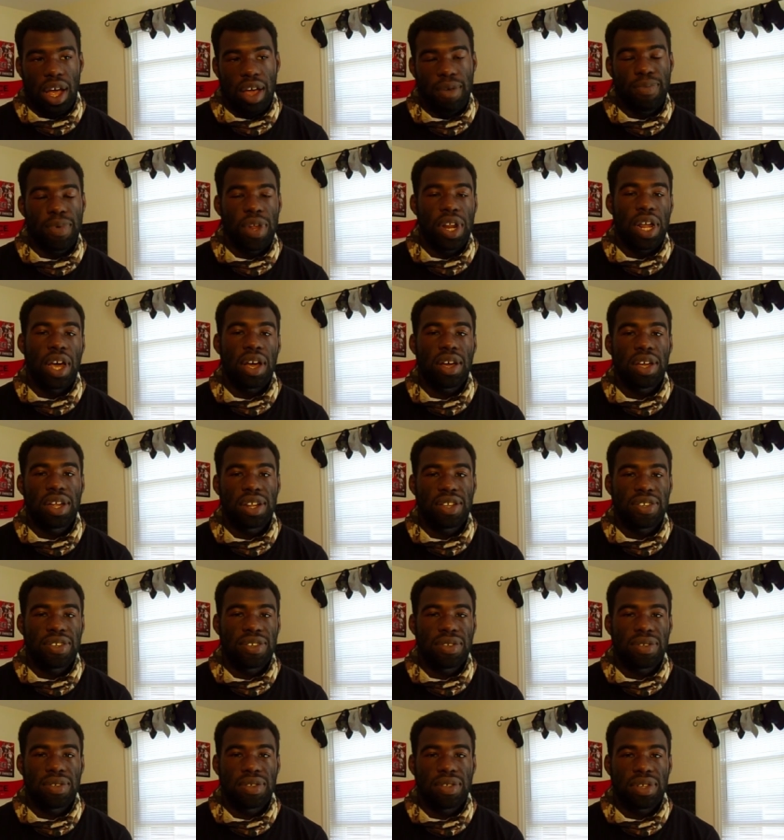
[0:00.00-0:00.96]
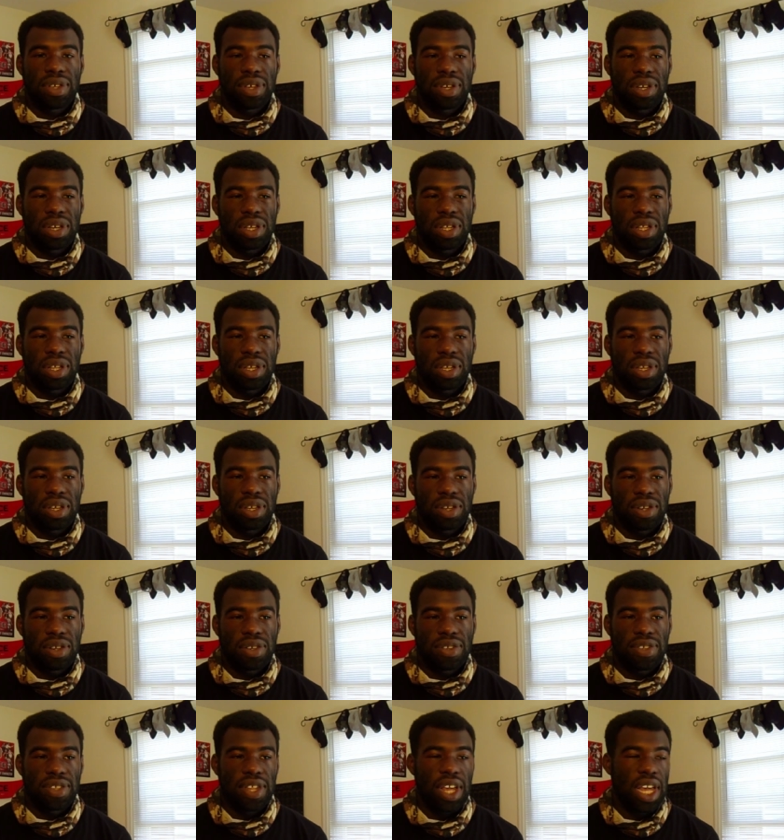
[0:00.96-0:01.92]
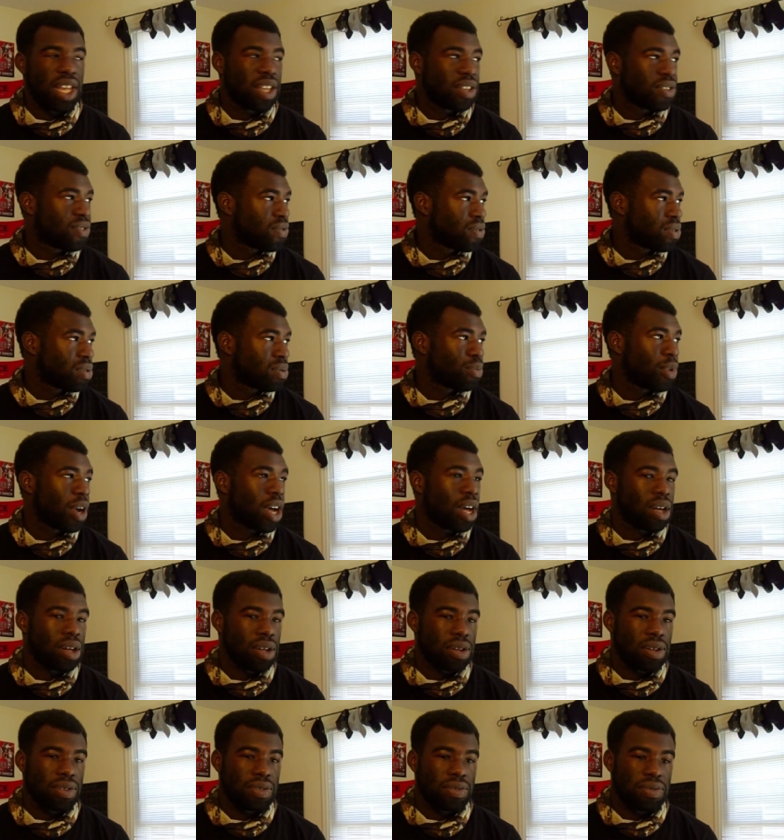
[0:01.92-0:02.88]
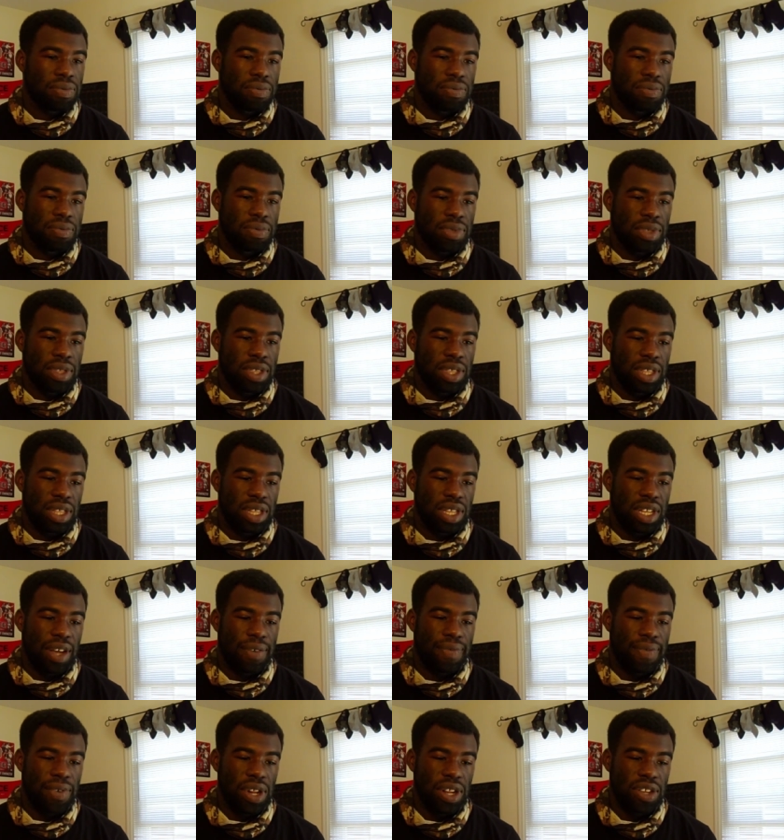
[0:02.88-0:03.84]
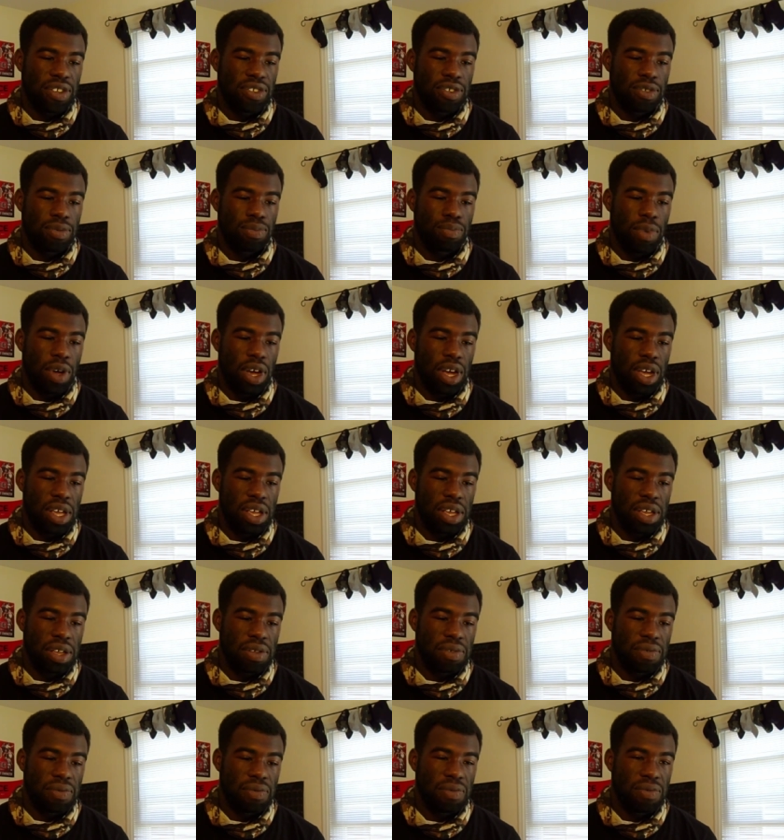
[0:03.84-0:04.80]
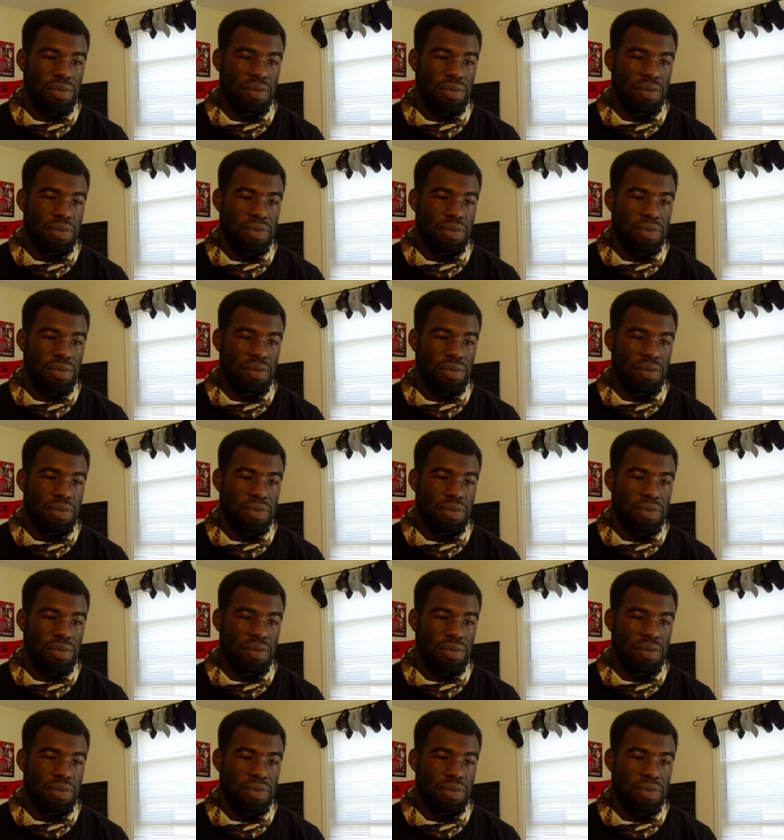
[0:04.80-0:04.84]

I've been out in the in the states for about, I think this is my